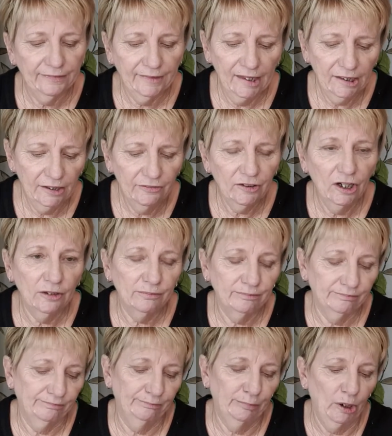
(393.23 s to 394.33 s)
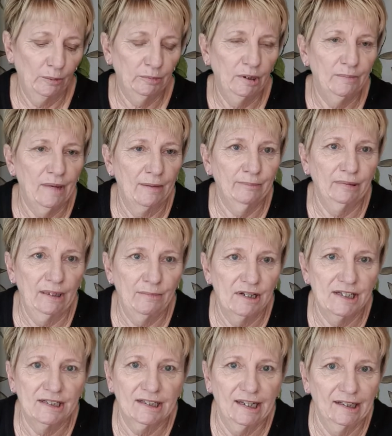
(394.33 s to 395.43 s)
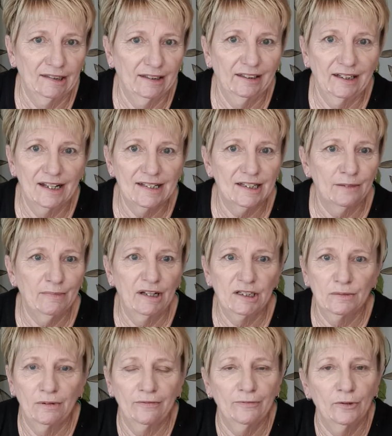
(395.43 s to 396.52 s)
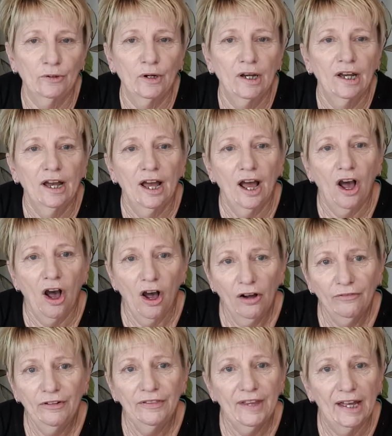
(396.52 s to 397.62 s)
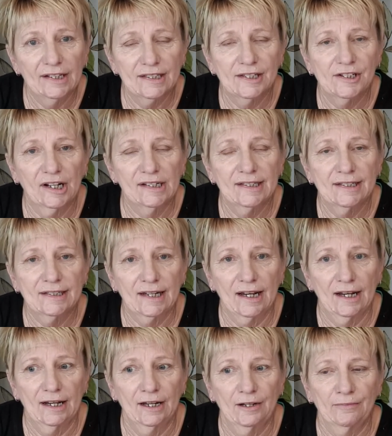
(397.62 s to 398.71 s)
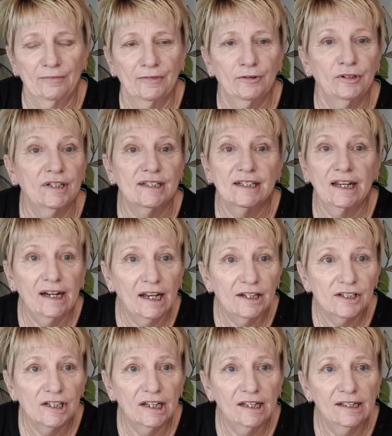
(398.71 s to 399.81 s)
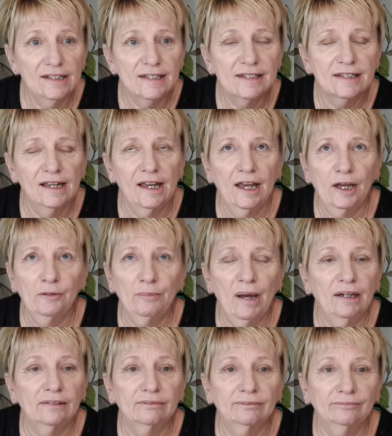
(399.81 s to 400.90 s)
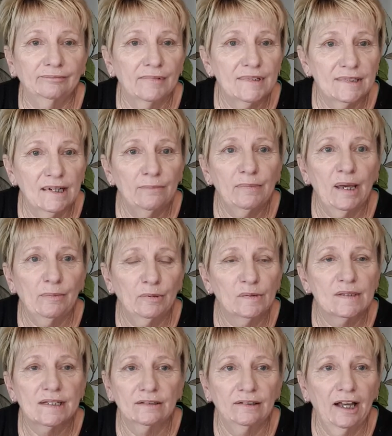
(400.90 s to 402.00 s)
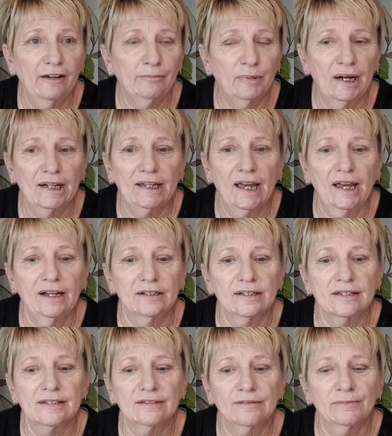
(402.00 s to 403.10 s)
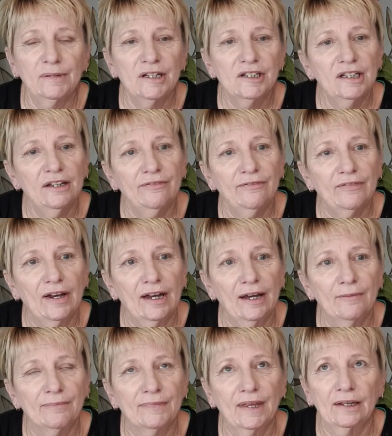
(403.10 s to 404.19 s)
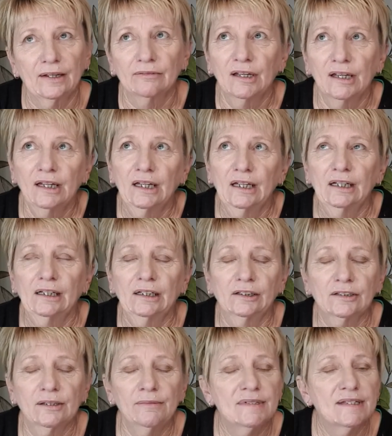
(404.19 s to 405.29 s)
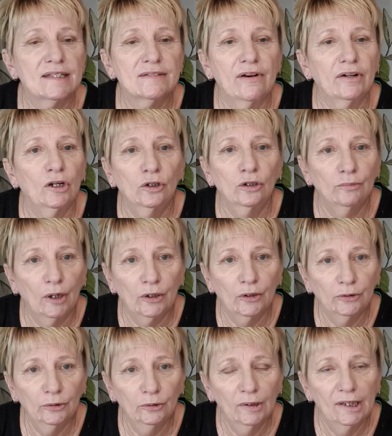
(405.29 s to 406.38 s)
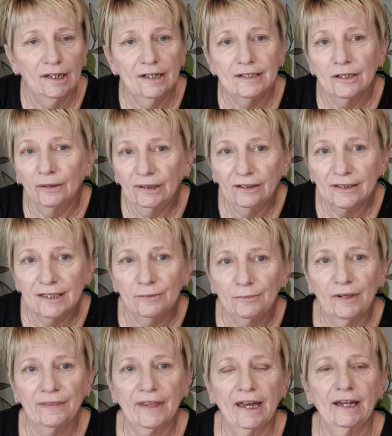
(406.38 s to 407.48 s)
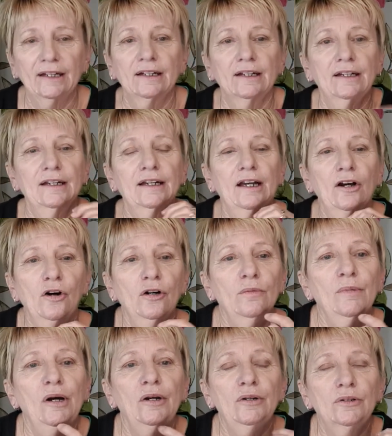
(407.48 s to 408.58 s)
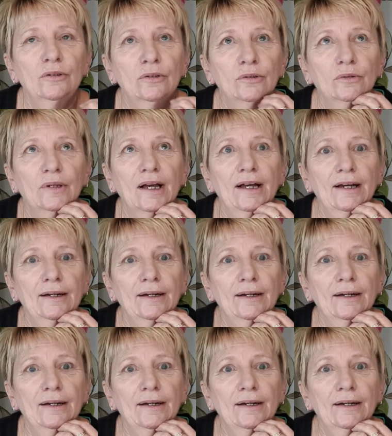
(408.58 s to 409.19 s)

Then you've got problem and blemish skin, and as I mentioned before, often that's just through the teenage years, but some people still have breakouts, especially if sometimes it's very hormonal. So a little tip with that, hormonal